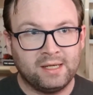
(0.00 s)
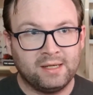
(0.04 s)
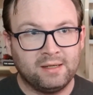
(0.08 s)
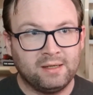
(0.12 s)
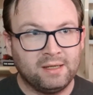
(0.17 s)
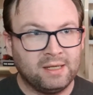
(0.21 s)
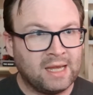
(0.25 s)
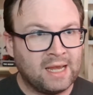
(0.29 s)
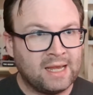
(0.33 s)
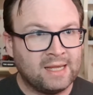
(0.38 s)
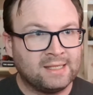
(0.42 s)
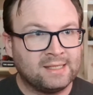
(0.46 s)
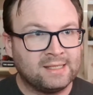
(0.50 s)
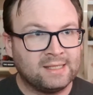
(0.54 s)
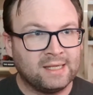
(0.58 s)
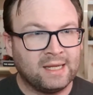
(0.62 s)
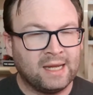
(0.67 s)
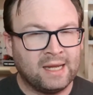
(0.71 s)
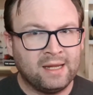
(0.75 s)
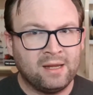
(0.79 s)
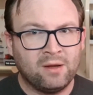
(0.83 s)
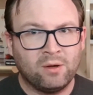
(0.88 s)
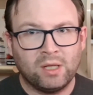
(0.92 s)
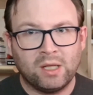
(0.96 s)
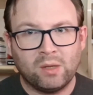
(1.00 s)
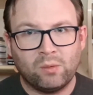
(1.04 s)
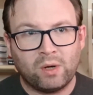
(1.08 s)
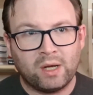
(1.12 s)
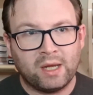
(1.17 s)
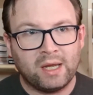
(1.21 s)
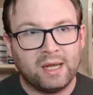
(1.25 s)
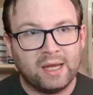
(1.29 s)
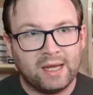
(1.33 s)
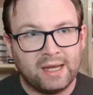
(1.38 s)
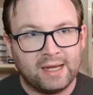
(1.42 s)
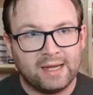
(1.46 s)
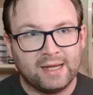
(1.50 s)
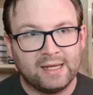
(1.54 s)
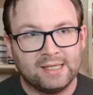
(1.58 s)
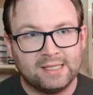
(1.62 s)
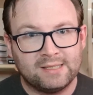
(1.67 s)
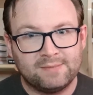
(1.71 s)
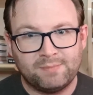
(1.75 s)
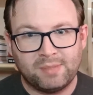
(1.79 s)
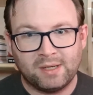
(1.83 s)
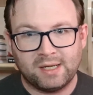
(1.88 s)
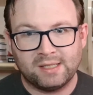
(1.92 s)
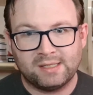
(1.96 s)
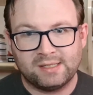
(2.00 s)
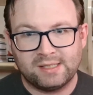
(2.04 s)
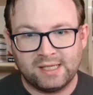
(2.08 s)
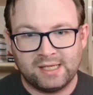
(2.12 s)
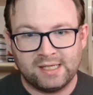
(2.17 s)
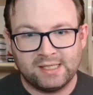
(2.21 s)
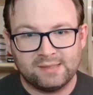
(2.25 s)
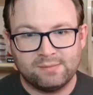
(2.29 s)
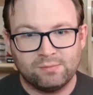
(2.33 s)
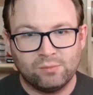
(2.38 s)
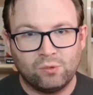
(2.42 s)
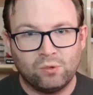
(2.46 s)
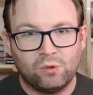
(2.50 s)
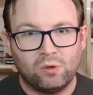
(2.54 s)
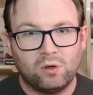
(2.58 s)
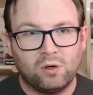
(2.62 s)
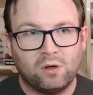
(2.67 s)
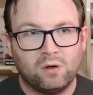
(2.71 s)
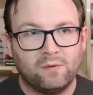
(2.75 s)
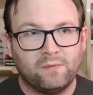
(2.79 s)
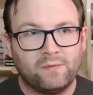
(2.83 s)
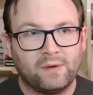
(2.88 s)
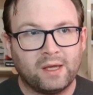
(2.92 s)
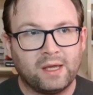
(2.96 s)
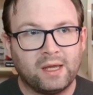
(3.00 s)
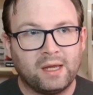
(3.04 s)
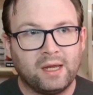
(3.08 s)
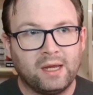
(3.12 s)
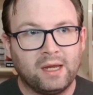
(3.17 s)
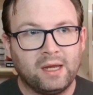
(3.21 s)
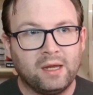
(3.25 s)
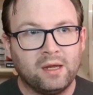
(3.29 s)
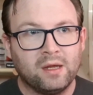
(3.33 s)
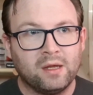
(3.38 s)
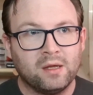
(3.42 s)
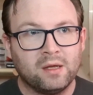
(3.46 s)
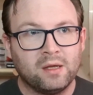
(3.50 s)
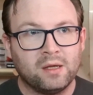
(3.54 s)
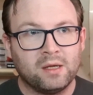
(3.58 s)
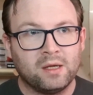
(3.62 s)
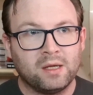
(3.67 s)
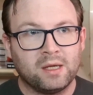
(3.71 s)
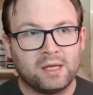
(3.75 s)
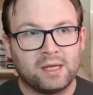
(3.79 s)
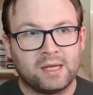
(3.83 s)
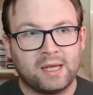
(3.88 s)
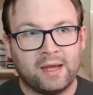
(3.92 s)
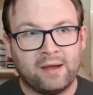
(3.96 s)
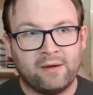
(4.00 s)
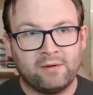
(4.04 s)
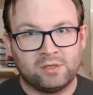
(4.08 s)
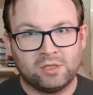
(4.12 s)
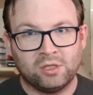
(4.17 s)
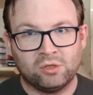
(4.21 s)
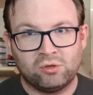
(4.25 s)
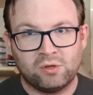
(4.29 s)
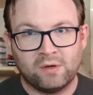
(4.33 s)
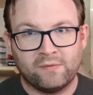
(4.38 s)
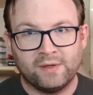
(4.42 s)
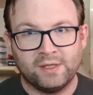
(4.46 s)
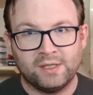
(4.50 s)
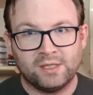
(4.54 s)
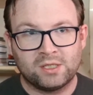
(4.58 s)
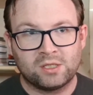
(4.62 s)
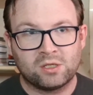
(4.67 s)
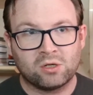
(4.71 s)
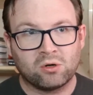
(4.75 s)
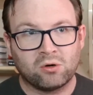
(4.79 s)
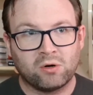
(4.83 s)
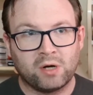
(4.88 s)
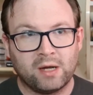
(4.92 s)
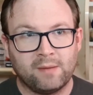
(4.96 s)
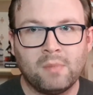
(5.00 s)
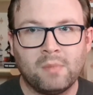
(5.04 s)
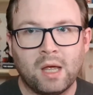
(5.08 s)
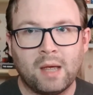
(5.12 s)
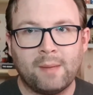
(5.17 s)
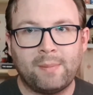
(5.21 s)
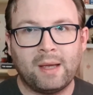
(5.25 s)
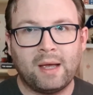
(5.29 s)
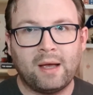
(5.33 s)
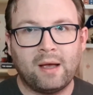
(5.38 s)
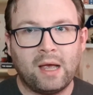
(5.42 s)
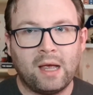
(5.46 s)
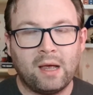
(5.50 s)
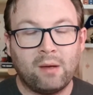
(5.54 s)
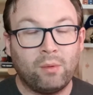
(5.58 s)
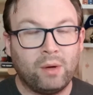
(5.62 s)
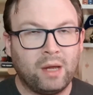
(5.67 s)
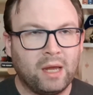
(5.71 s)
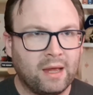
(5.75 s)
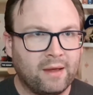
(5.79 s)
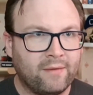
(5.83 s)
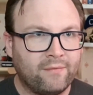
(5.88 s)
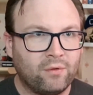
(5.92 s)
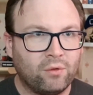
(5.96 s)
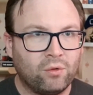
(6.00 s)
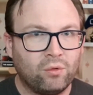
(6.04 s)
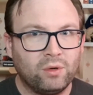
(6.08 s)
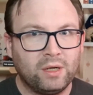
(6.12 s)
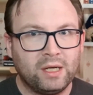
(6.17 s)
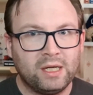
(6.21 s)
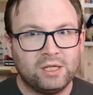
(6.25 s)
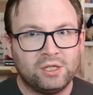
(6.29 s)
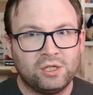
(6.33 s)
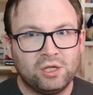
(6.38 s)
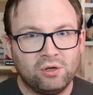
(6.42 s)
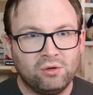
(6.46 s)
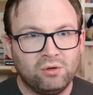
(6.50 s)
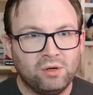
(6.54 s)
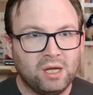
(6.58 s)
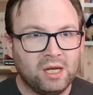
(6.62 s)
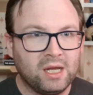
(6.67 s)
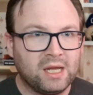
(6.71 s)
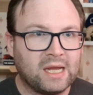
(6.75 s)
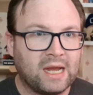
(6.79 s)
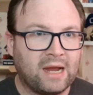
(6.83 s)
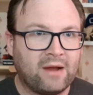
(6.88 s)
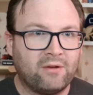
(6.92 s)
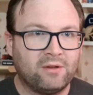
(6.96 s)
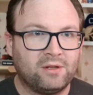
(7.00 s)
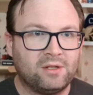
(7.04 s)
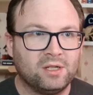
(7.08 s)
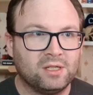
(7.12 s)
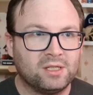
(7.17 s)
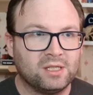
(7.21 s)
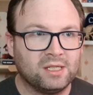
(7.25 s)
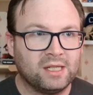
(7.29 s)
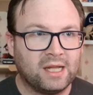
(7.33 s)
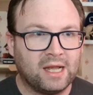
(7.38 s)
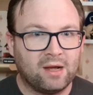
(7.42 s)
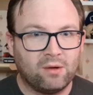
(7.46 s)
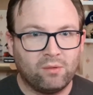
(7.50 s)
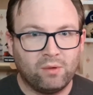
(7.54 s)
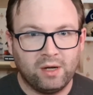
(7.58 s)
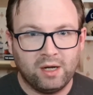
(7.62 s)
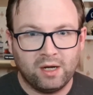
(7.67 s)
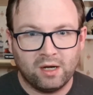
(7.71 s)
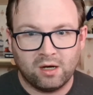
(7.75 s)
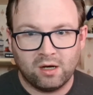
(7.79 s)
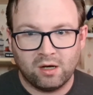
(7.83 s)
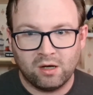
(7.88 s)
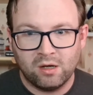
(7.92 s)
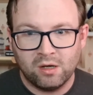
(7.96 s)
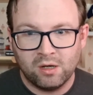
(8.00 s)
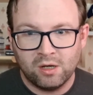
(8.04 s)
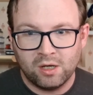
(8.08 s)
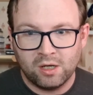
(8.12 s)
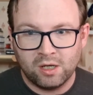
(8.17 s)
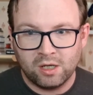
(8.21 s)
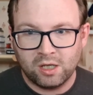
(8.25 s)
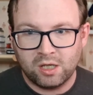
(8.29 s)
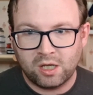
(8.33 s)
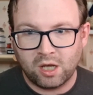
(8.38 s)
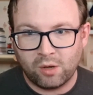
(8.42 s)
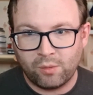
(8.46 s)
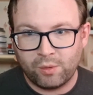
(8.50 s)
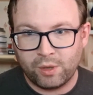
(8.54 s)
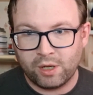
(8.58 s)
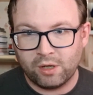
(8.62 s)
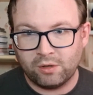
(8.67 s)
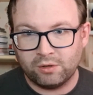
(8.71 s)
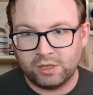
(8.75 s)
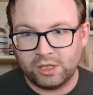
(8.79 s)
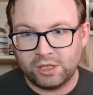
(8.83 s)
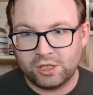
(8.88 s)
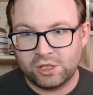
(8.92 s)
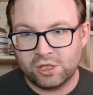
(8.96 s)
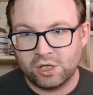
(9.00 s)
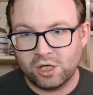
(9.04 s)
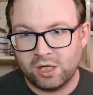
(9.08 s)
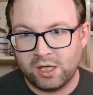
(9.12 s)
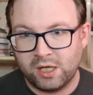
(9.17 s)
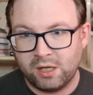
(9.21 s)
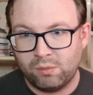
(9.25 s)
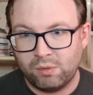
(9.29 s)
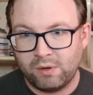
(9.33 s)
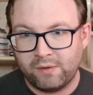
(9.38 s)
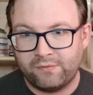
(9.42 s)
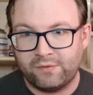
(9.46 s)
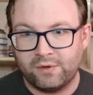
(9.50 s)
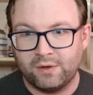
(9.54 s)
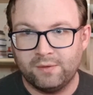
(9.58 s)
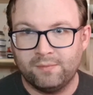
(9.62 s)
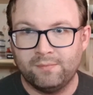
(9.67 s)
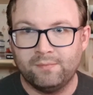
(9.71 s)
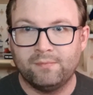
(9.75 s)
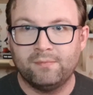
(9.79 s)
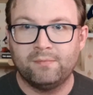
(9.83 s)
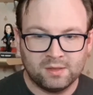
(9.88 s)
Yes, in a way it is, but it's more of a character-driven story about how we have all these unique characters and how we are going on this journey with them.